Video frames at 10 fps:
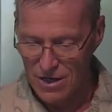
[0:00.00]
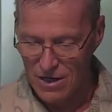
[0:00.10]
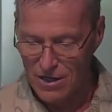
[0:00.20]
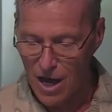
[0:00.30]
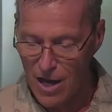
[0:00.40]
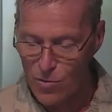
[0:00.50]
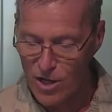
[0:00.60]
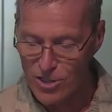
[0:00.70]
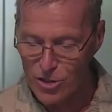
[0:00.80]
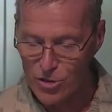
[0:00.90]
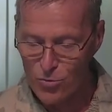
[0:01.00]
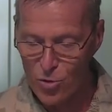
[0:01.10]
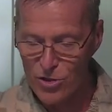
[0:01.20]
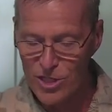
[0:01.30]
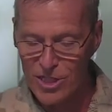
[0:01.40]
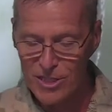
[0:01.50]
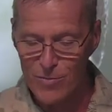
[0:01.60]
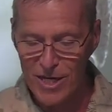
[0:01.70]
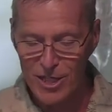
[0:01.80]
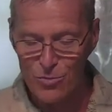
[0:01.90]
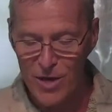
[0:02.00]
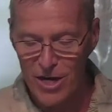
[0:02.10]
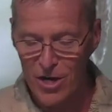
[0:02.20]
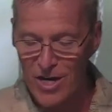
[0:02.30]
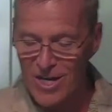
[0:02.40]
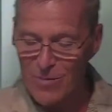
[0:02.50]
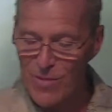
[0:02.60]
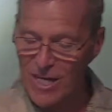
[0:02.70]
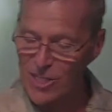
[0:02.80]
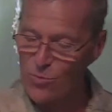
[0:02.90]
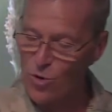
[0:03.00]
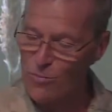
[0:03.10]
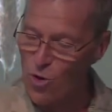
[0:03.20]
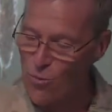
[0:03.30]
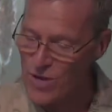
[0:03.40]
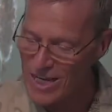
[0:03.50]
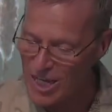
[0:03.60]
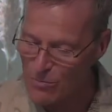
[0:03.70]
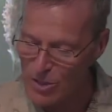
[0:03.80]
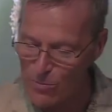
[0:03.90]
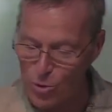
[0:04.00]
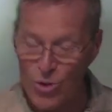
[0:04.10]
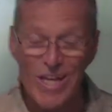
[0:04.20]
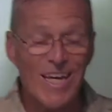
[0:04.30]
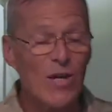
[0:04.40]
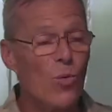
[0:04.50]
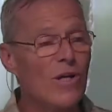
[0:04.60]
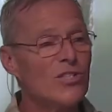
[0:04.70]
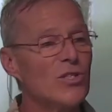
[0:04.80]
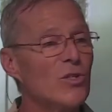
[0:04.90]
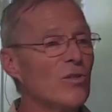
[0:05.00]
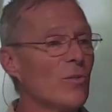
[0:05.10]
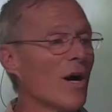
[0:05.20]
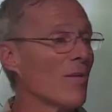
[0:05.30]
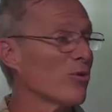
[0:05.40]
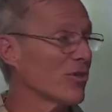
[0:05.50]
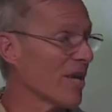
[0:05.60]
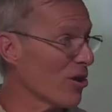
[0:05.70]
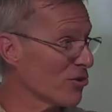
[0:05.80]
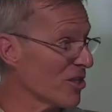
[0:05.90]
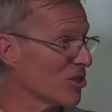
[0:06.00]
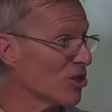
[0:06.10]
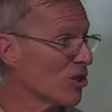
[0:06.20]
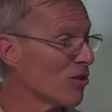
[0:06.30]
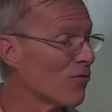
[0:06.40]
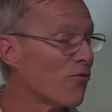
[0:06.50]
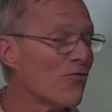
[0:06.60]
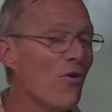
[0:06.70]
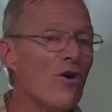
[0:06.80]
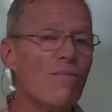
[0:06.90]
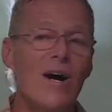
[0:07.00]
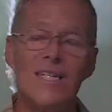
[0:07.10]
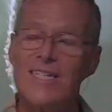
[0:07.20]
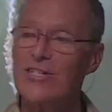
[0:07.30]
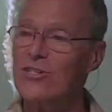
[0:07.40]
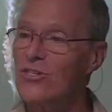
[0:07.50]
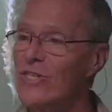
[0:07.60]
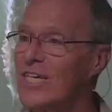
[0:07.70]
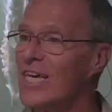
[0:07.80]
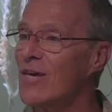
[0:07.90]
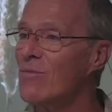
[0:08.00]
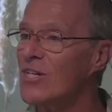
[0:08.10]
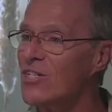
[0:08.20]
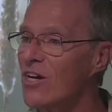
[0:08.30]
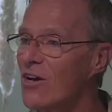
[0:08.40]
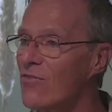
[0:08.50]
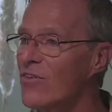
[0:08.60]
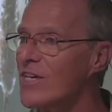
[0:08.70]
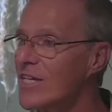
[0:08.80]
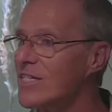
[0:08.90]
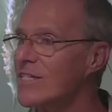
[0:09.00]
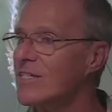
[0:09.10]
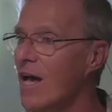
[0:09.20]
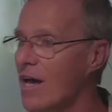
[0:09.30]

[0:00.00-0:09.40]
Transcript: God wants to do more than just make us better, make us more obedient people. He wants to, the Bible tells us, to conform us into the image of His Son.